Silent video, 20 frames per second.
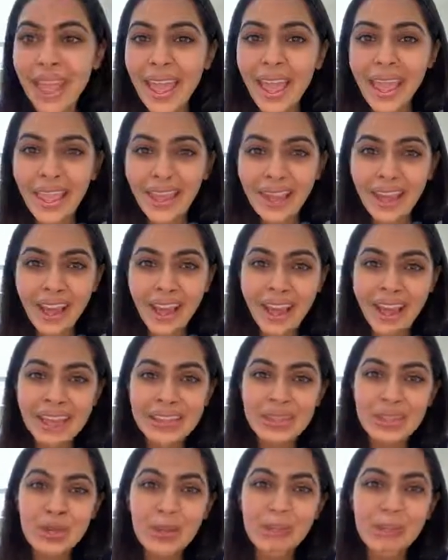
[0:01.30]
Hey
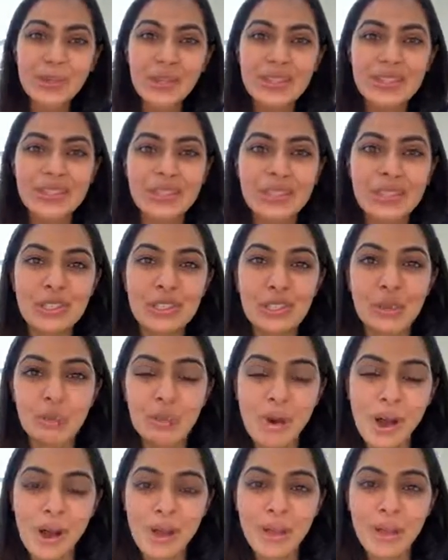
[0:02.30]
guys, hope you guys are doing
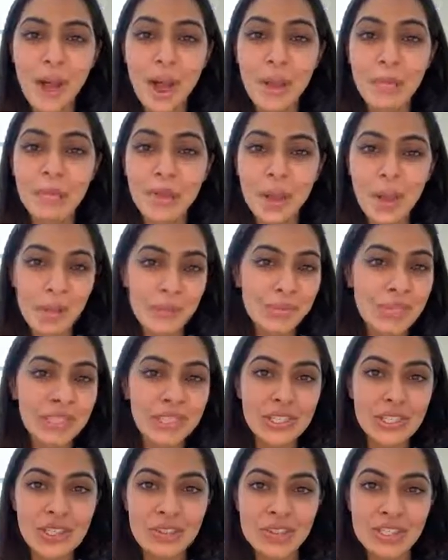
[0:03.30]
well. I'm coming
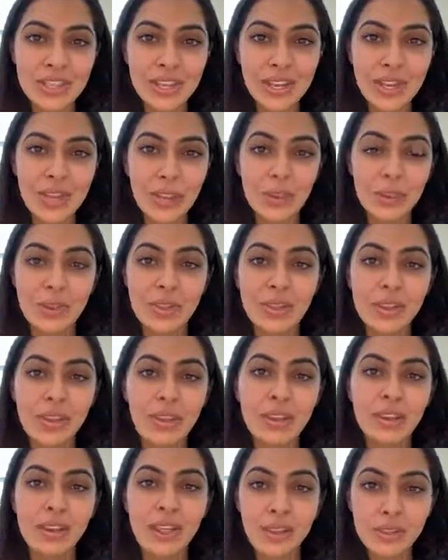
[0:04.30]
to you today with
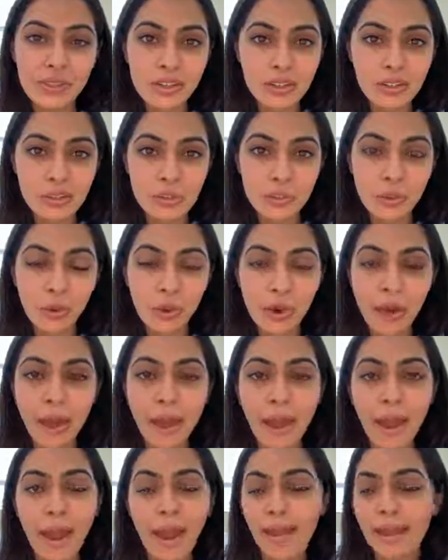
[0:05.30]
another support
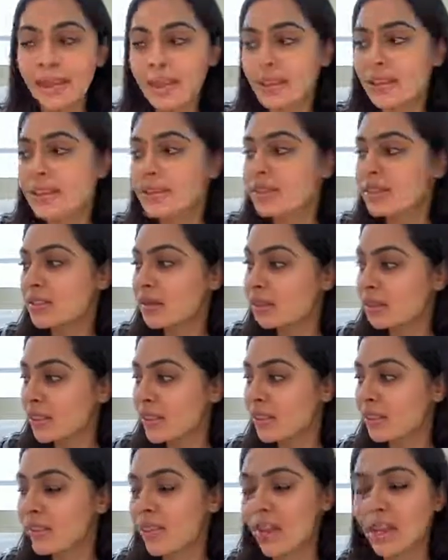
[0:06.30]
hack. It's
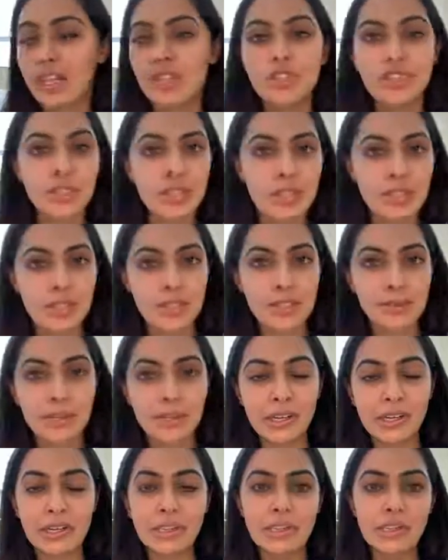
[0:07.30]
something that I just
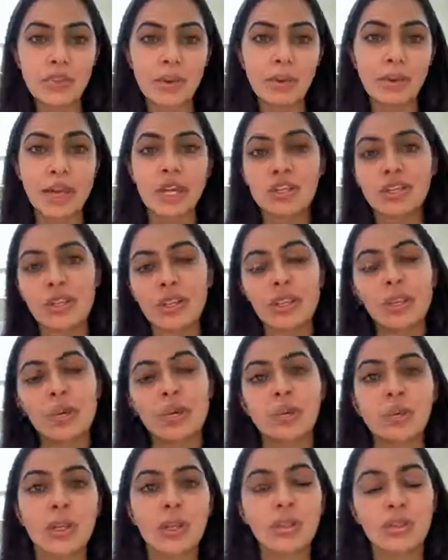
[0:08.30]
experienced, so I'm actually going to
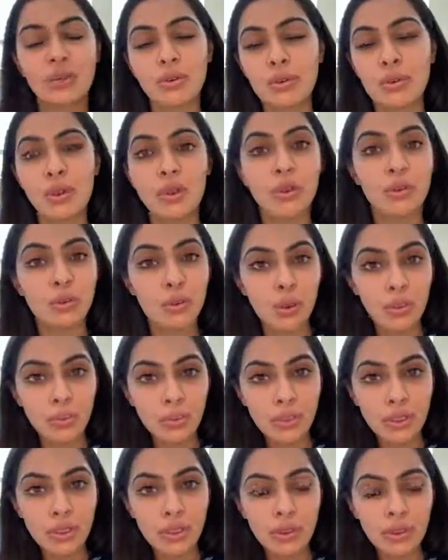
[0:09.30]
read through the thread
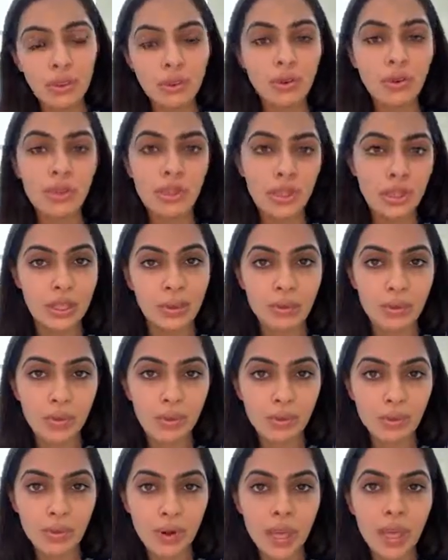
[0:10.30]
with you, the email
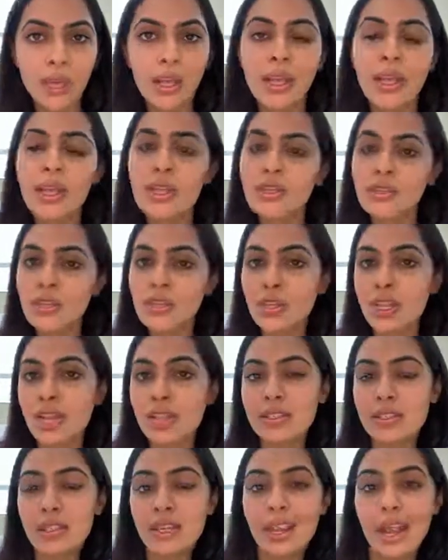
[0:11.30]
thread, so you
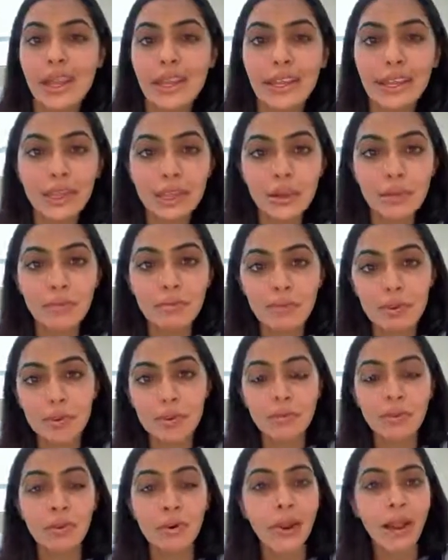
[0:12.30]
guys can kind of get a
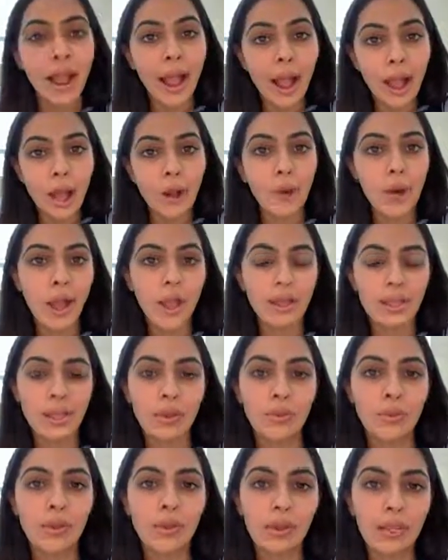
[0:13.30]
feel for how I
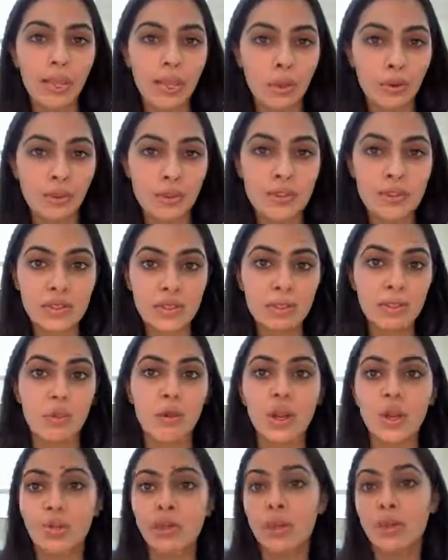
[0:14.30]
communicate with
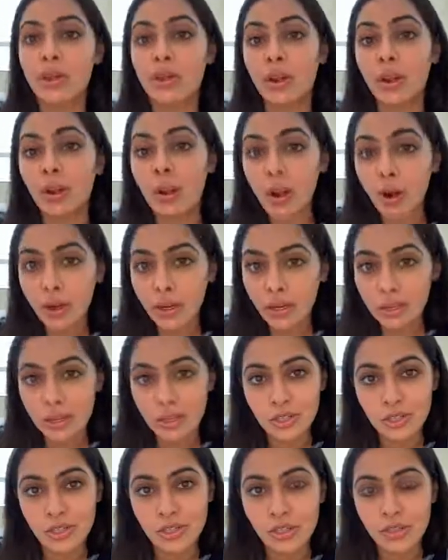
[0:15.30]
support when there are
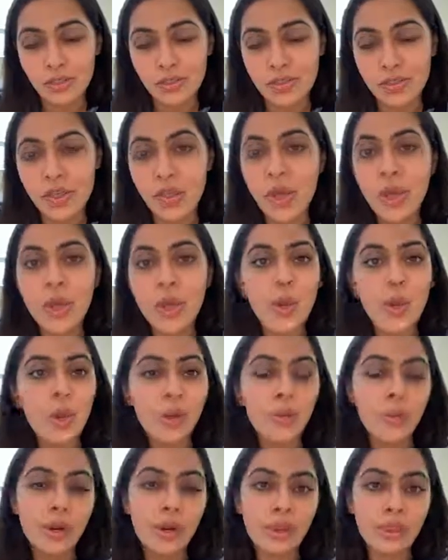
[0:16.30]
issues.
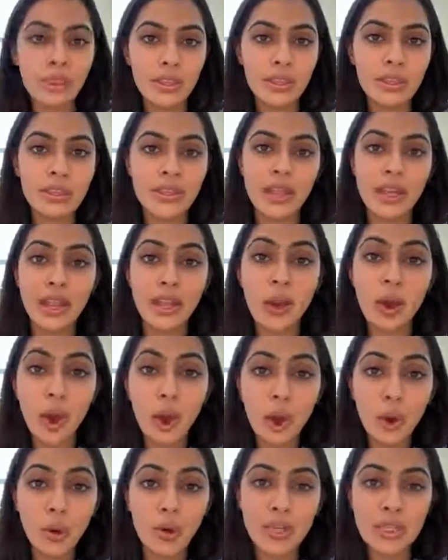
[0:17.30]
One of the things that I
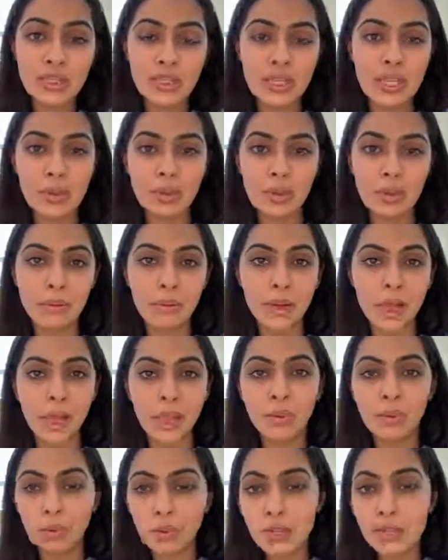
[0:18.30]
always keep in
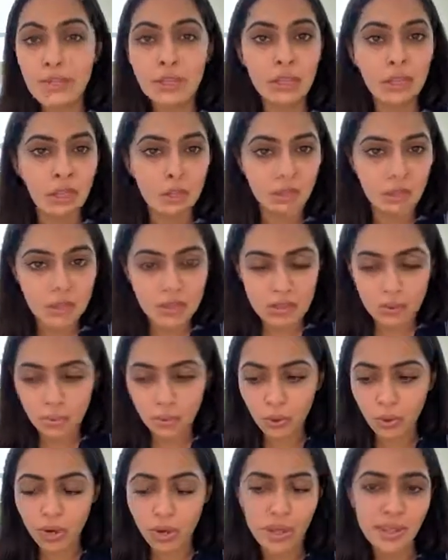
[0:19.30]
mind when dealing with
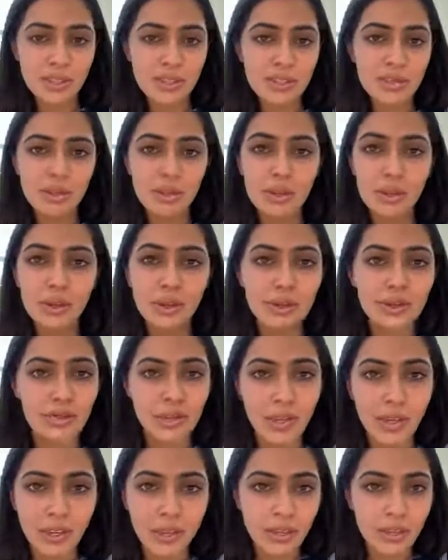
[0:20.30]
support, and this really goes for
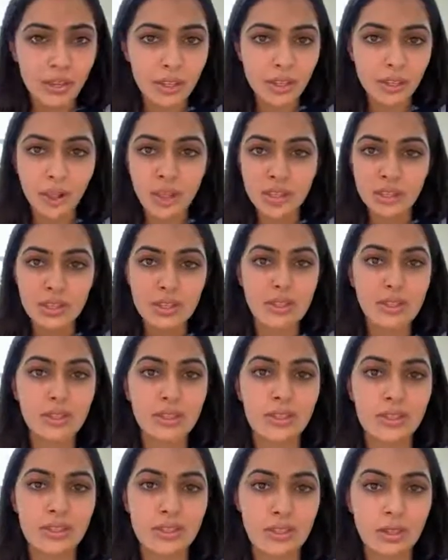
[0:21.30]
anything, not just
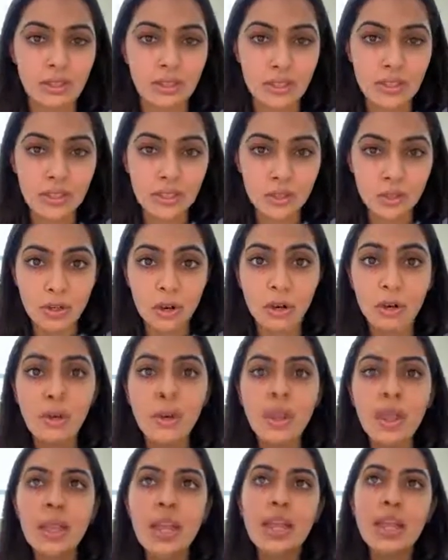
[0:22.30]
necessarily Turo,
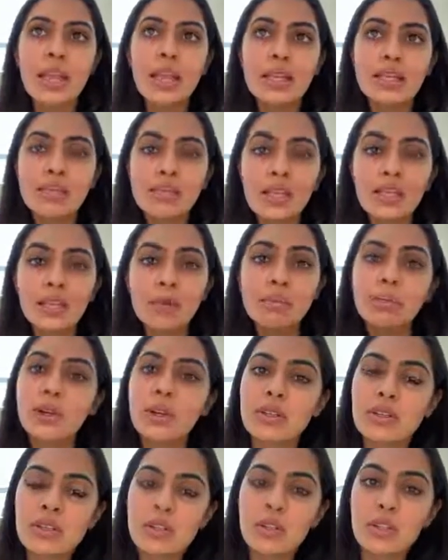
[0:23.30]
is that the
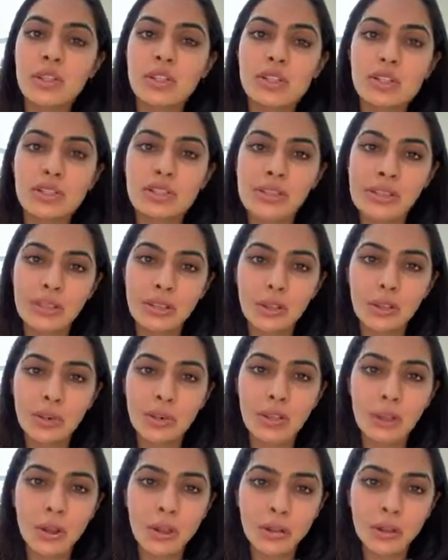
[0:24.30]
person that you're dealing
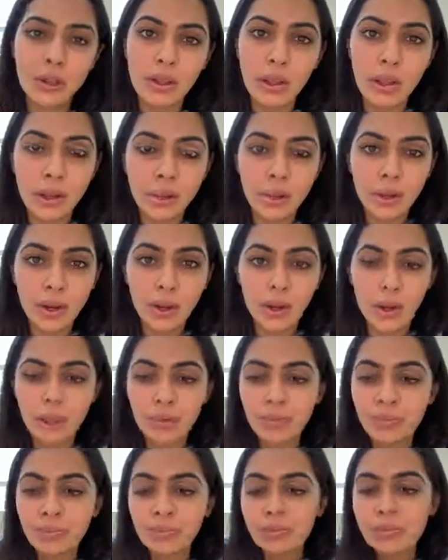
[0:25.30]
with on the other
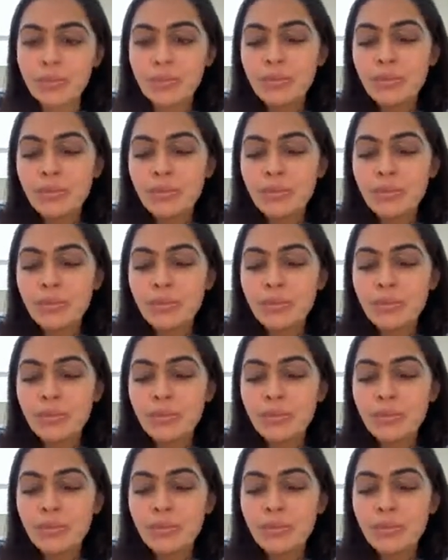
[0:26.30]
end,